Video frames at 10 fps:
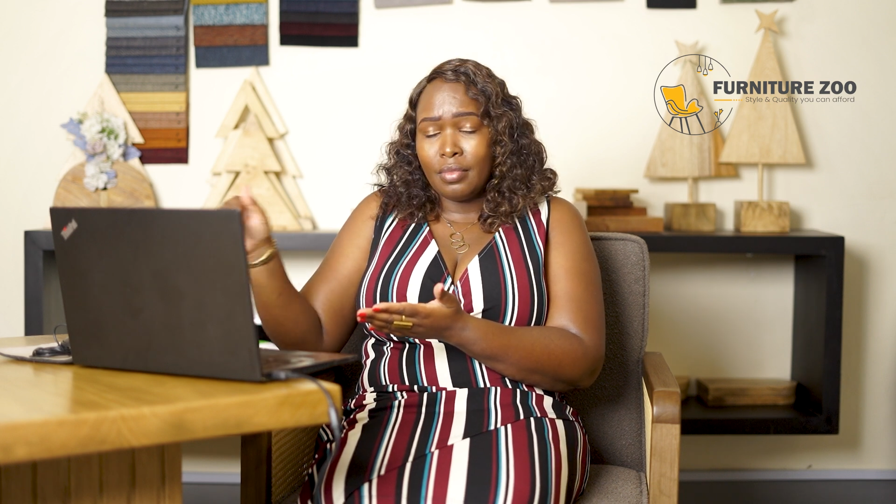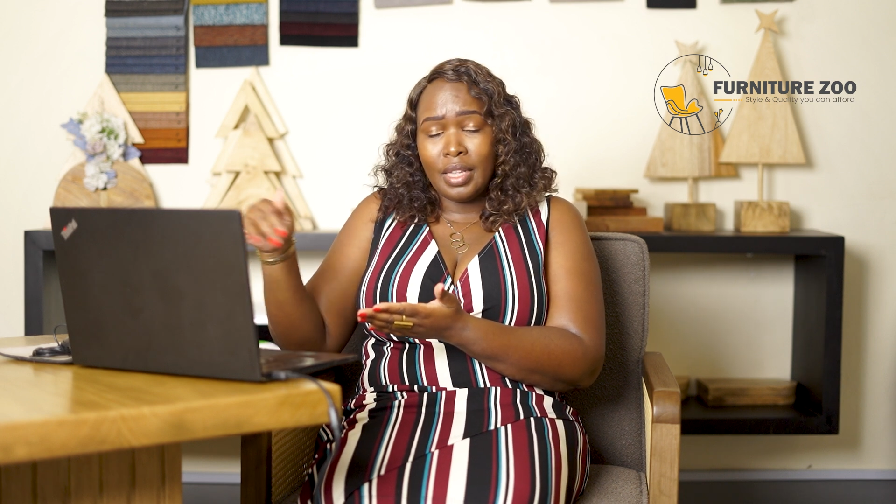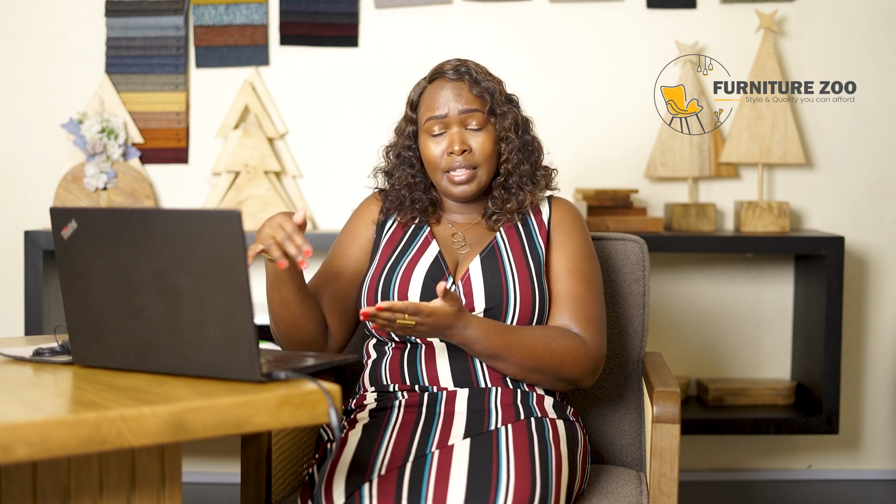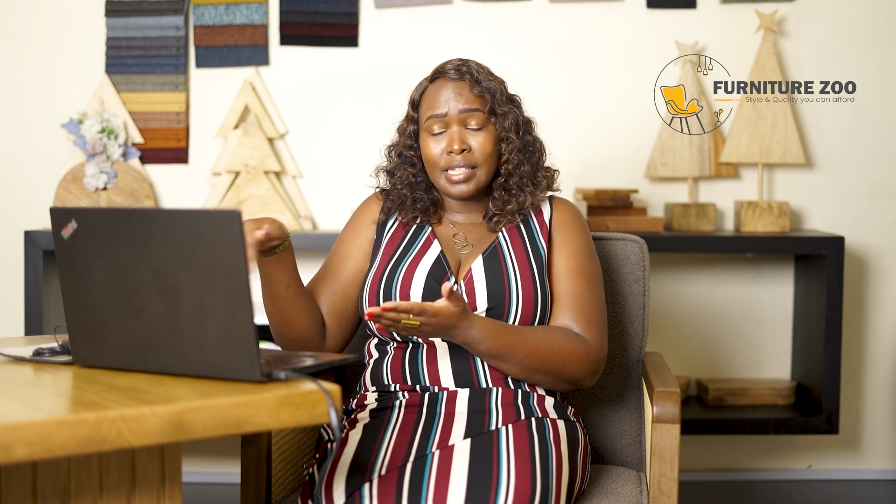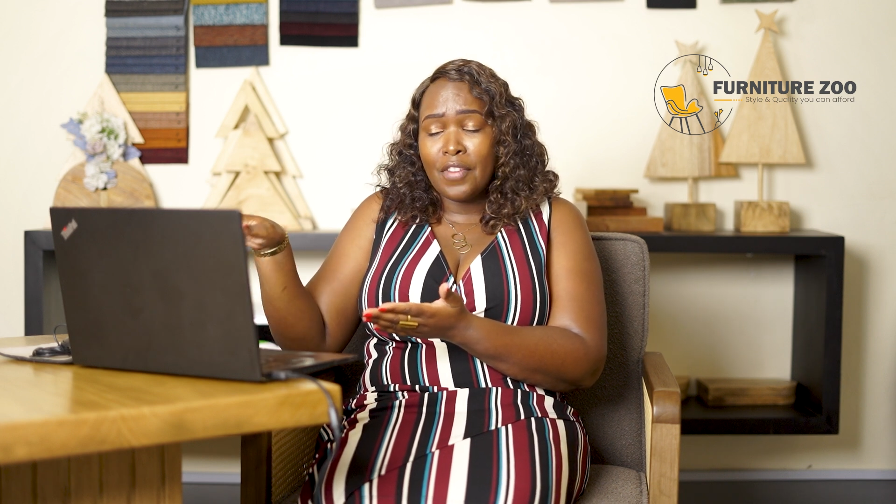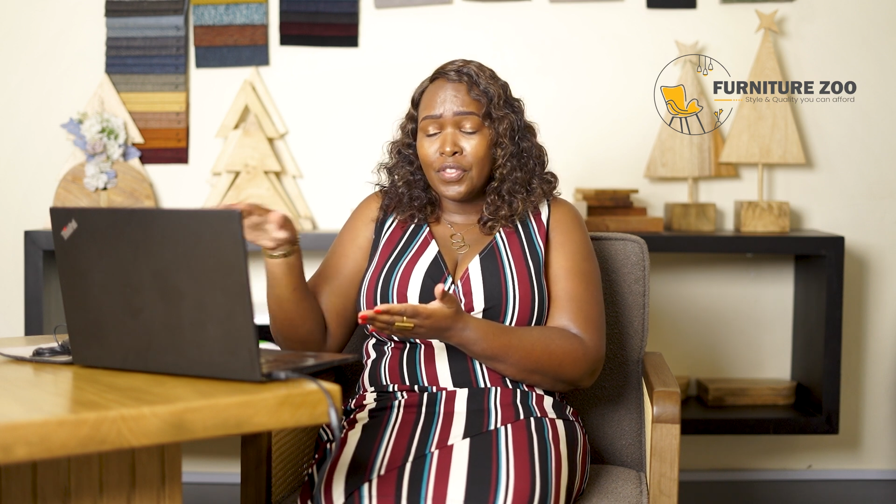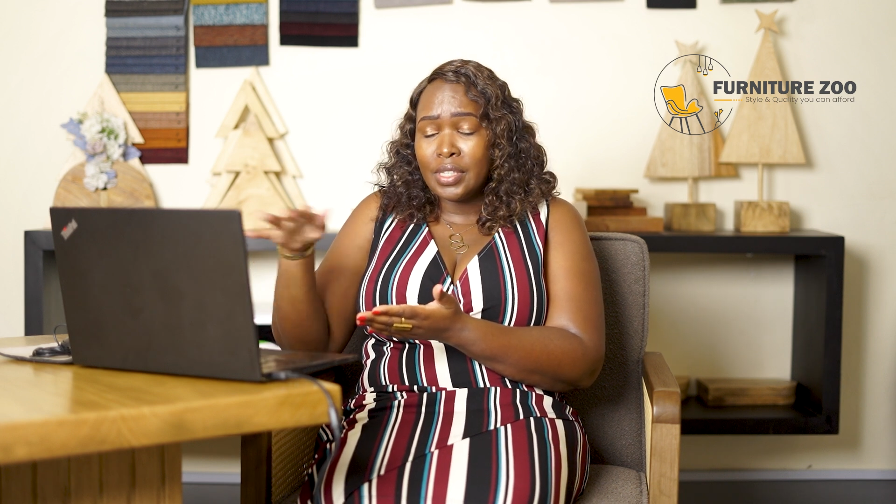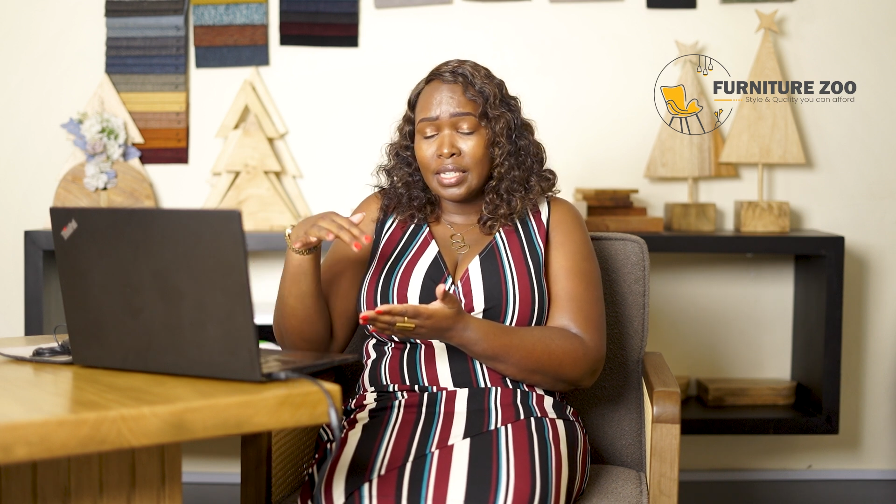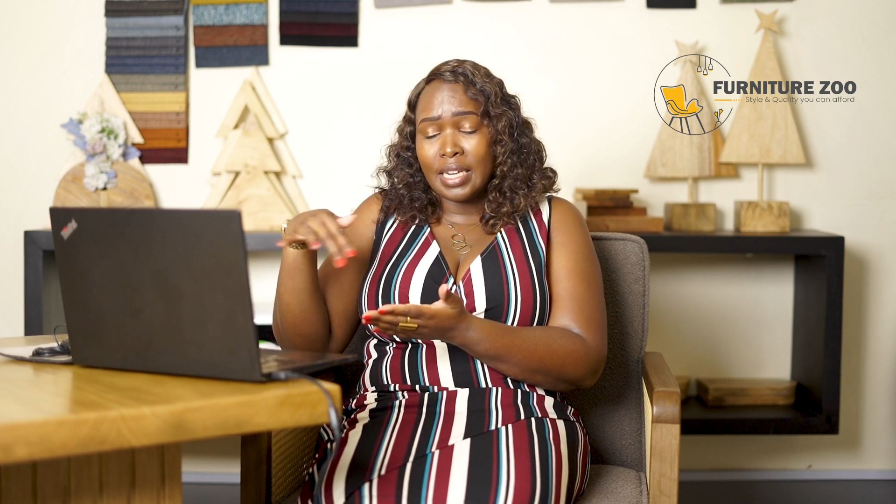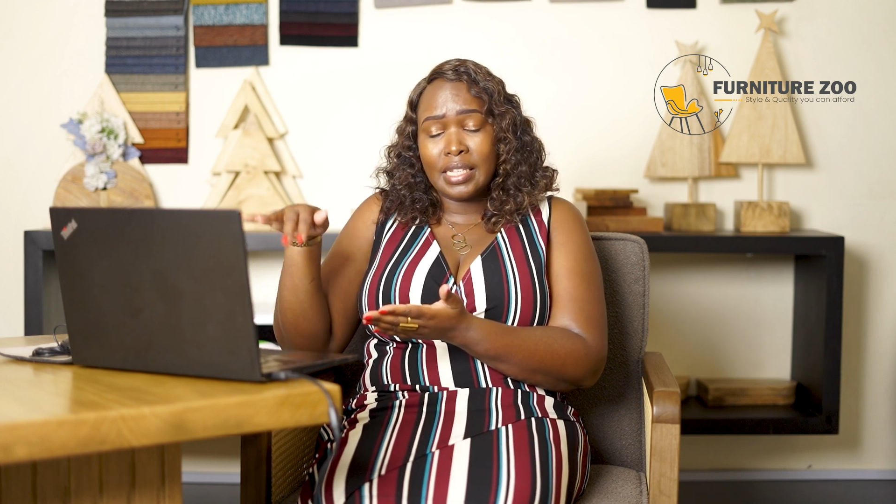the surface
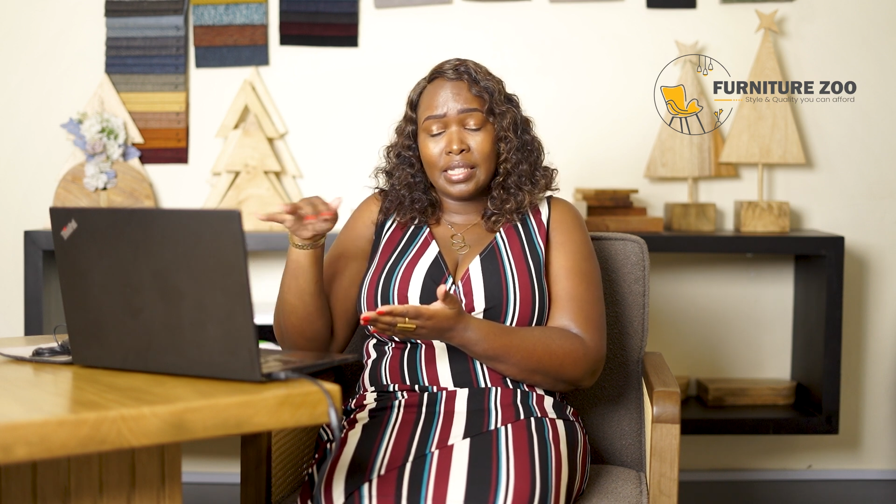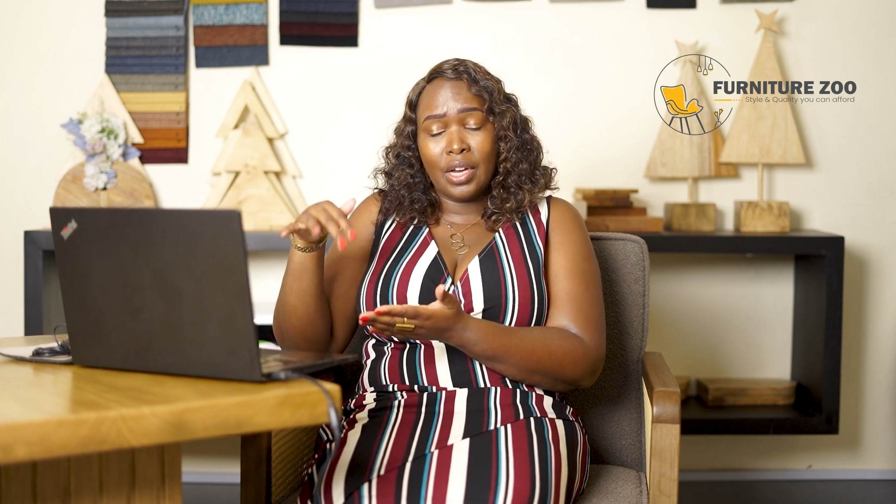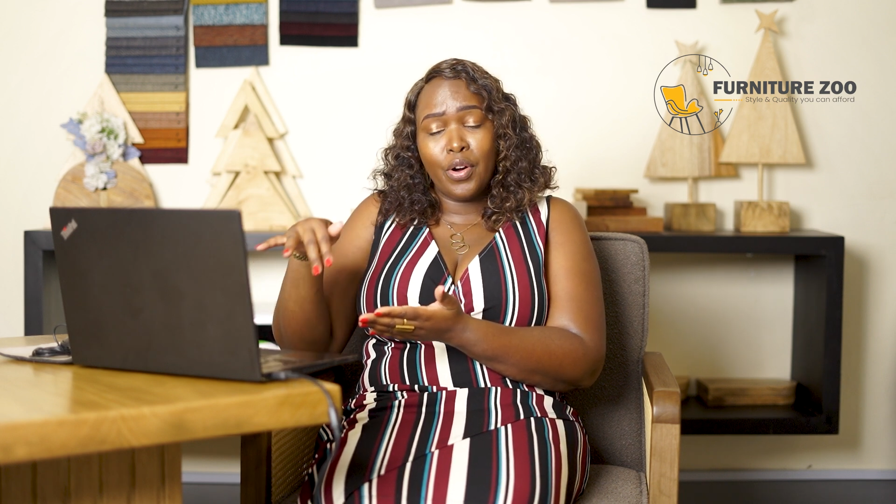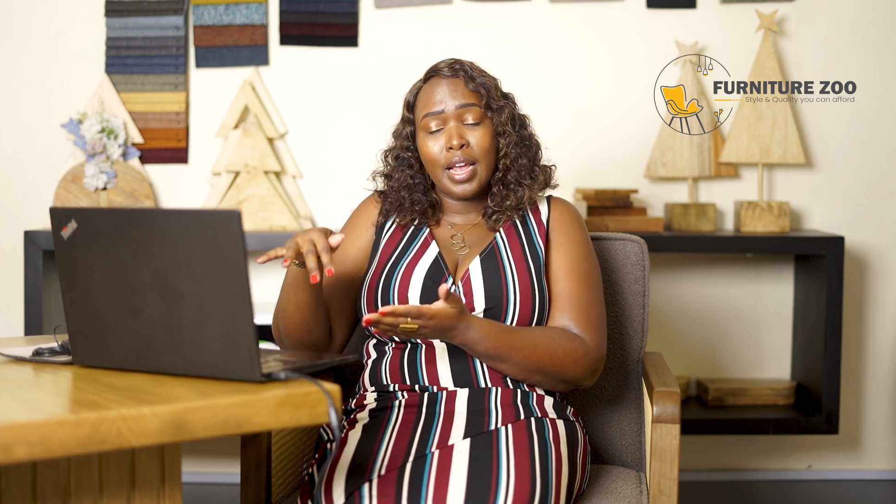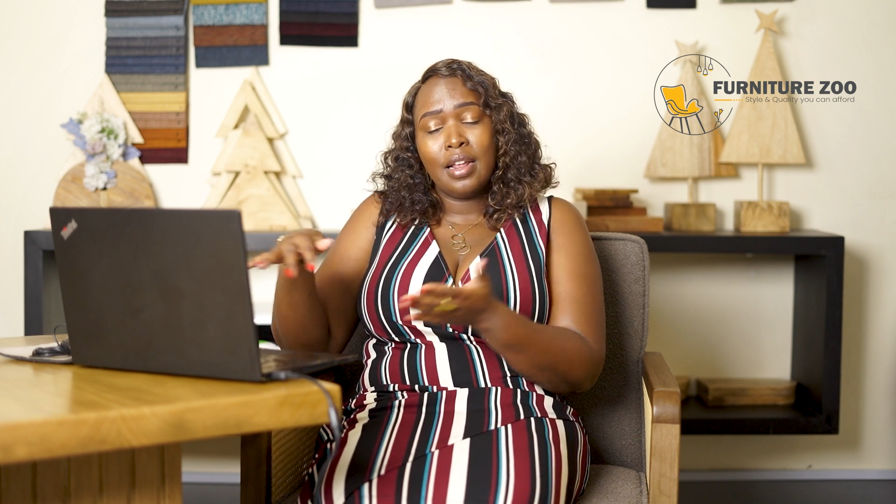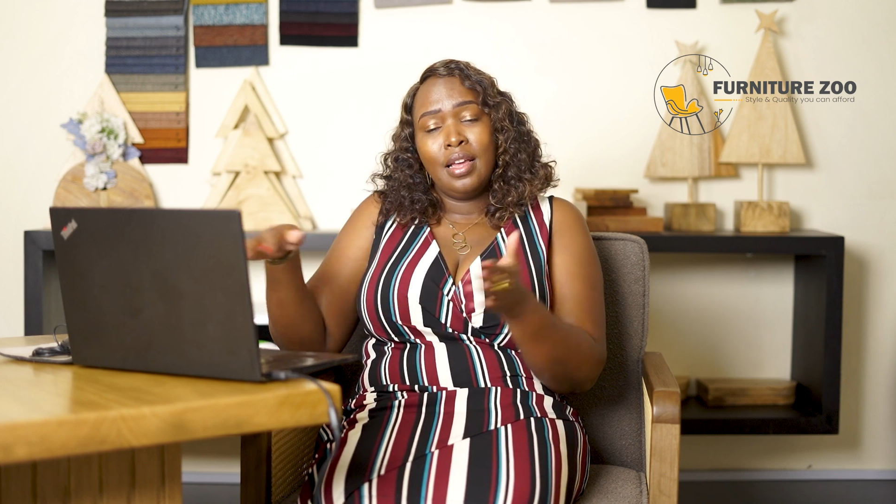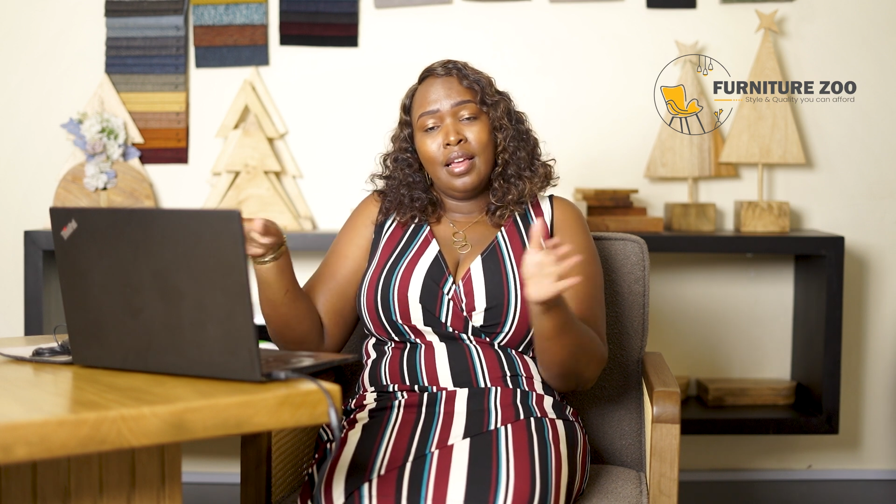that has the oil,